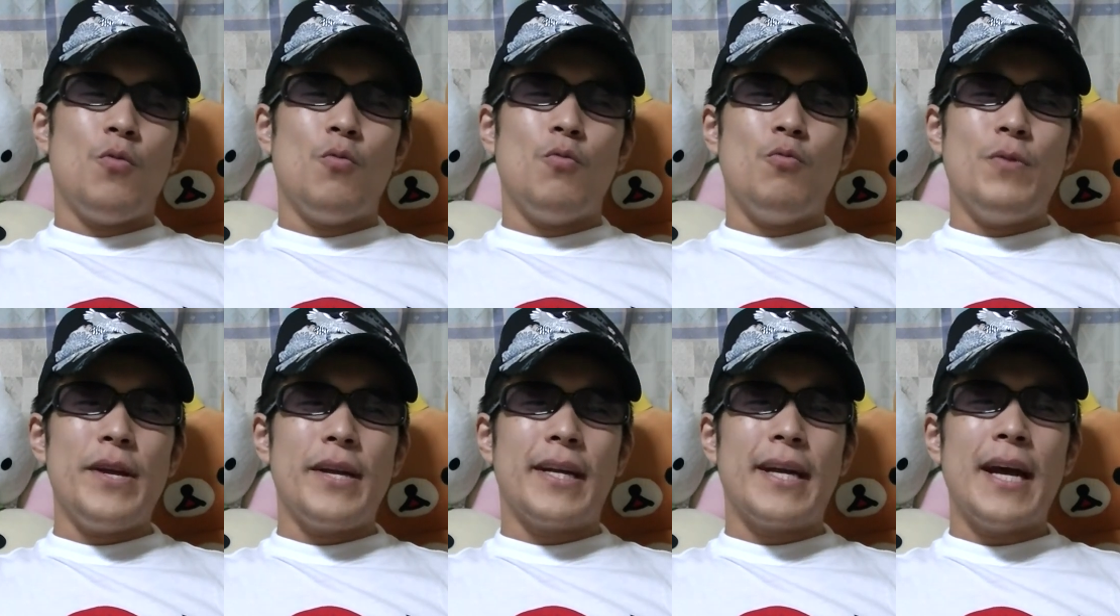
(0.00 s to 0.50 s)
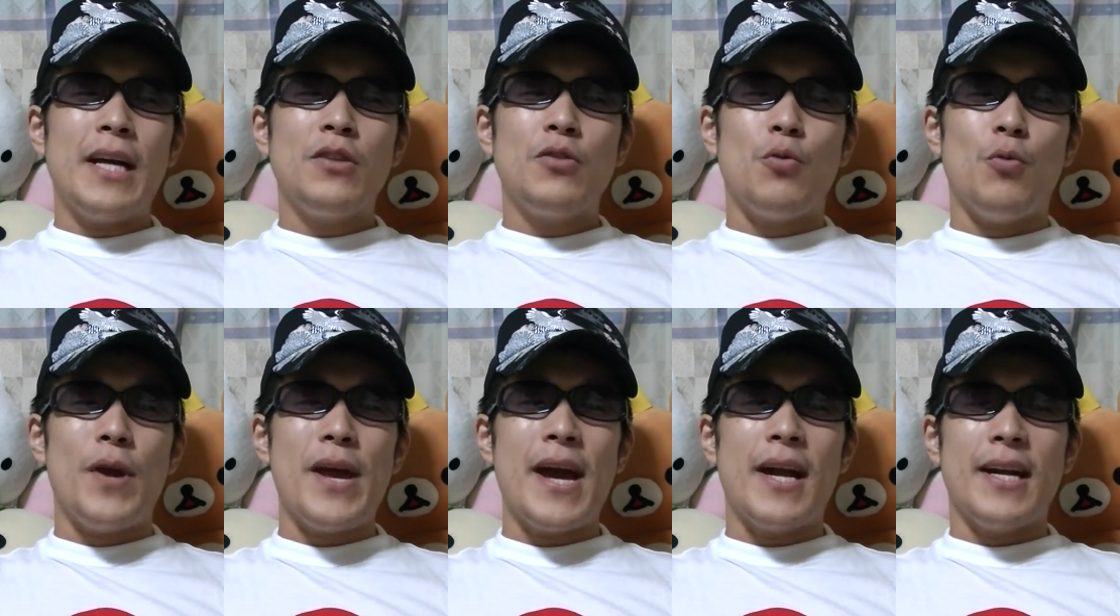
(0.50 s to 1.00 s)
We can't
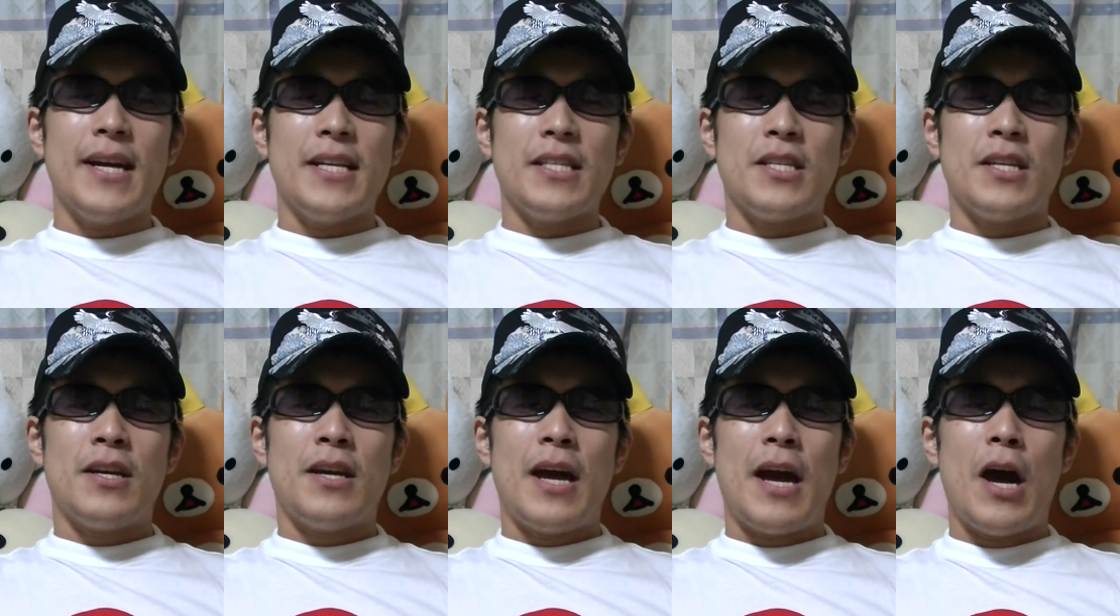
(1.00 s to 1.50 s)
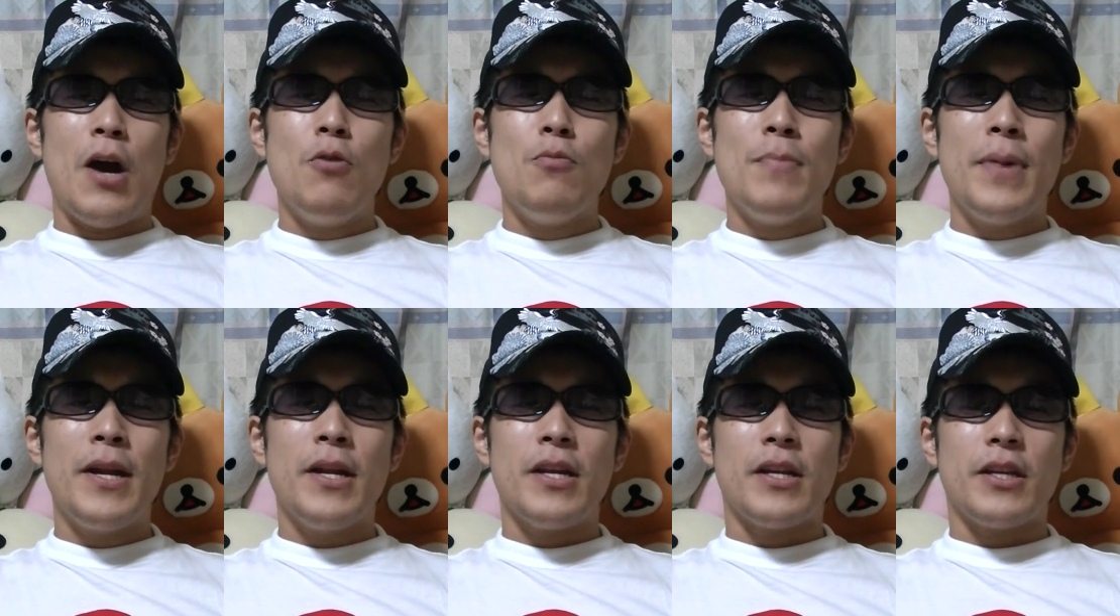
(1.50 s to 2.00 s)
realize how
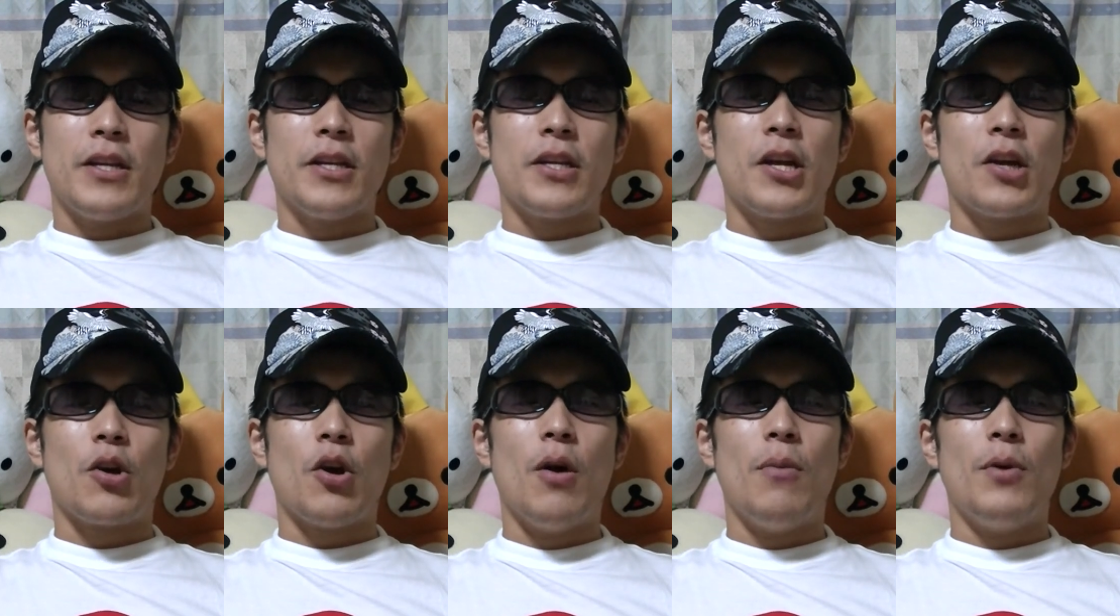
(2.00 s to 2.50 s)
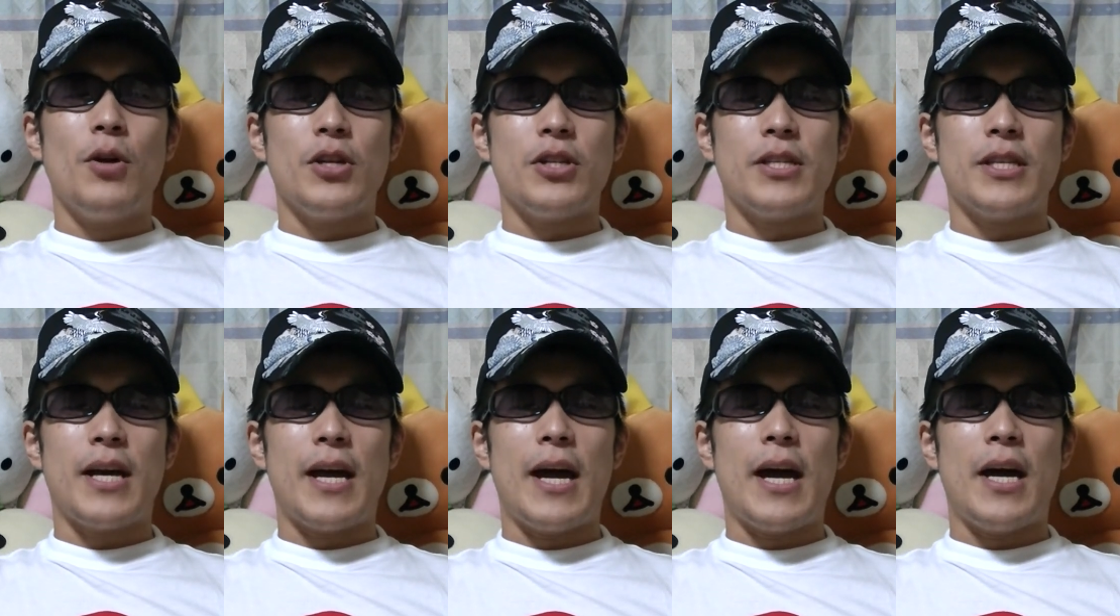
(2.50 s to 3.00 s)
many
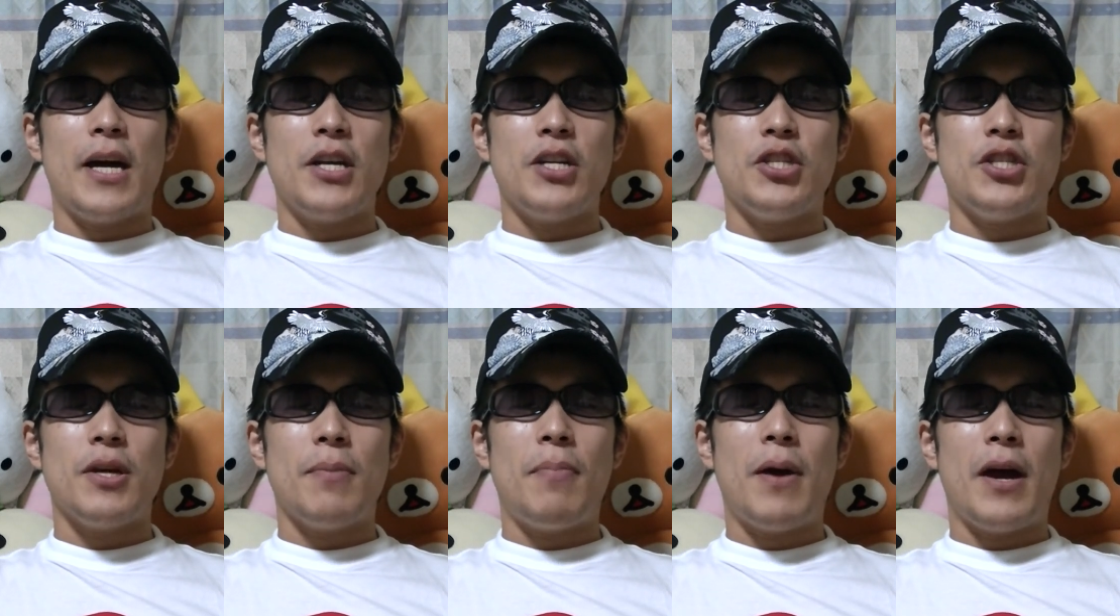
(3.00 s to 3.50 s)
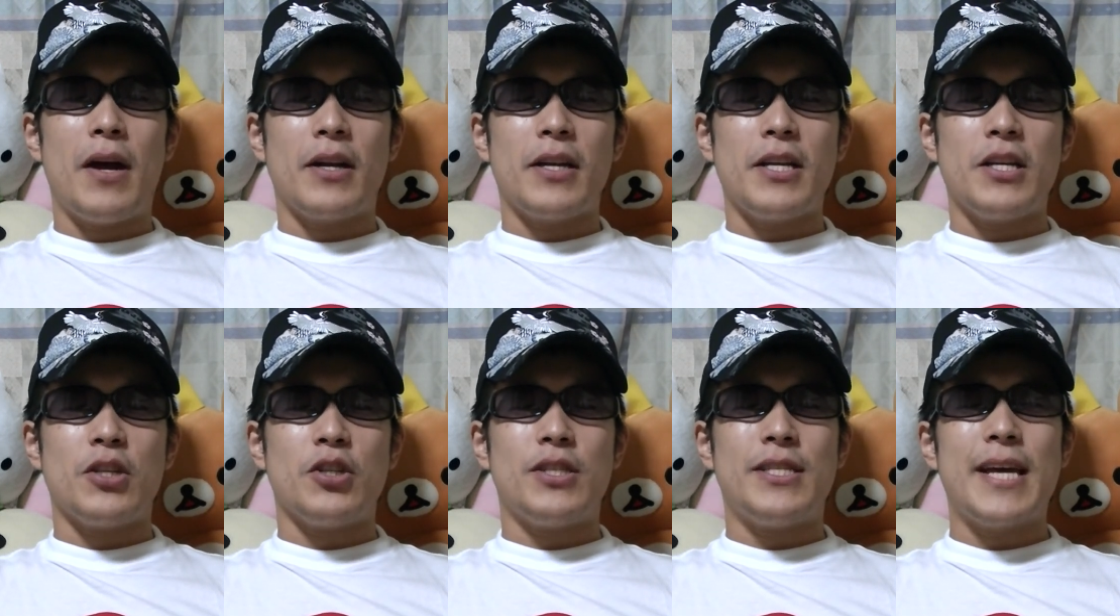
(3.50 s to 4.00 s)
hikikomoris are in Japan
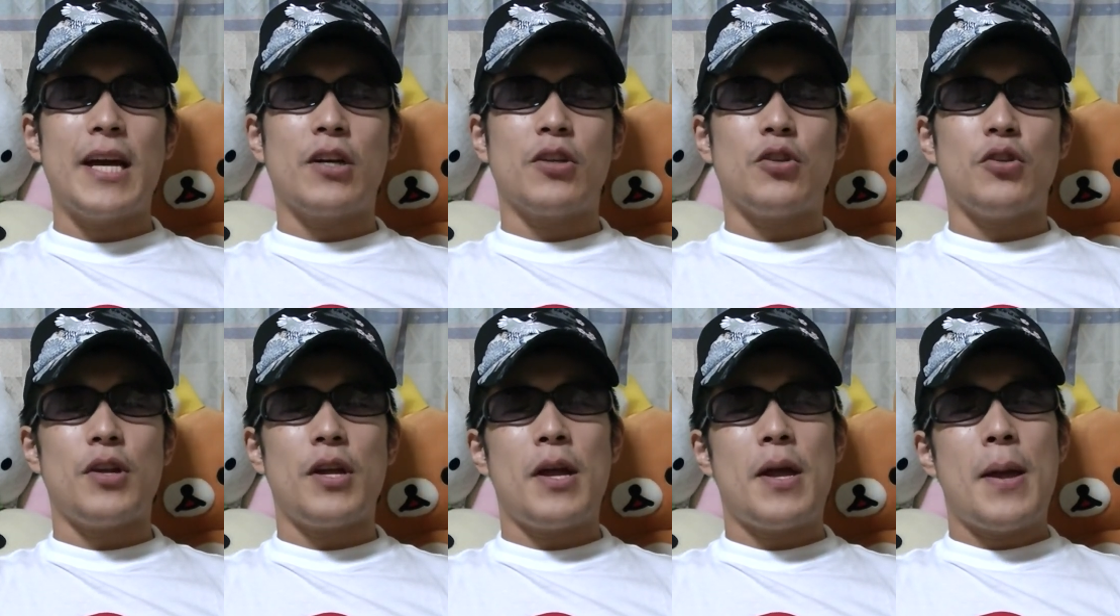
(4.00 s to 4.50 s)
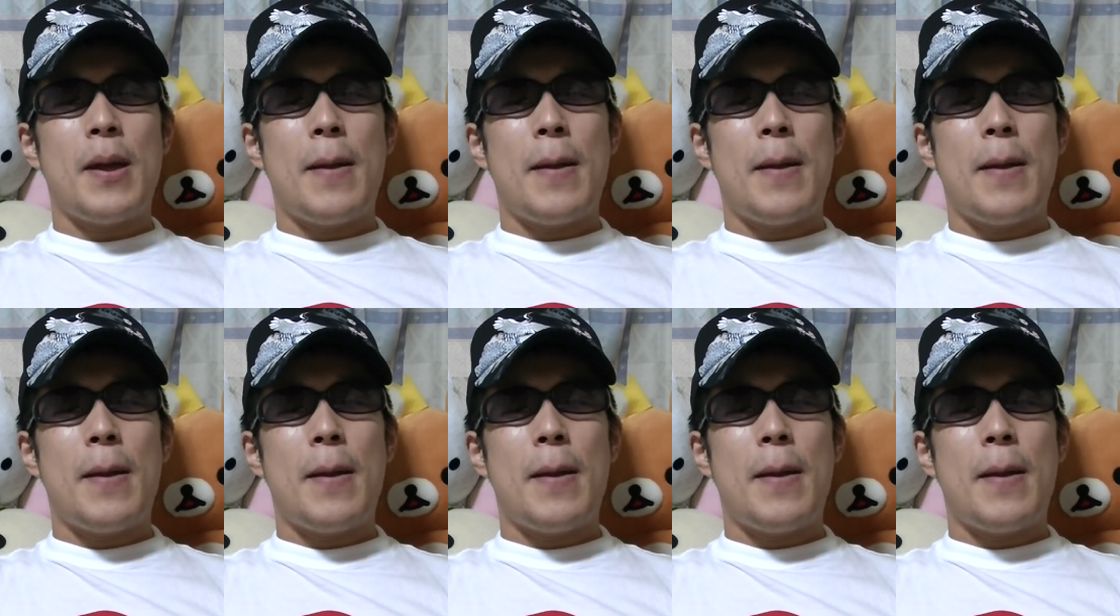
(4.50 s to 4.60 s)
exactly,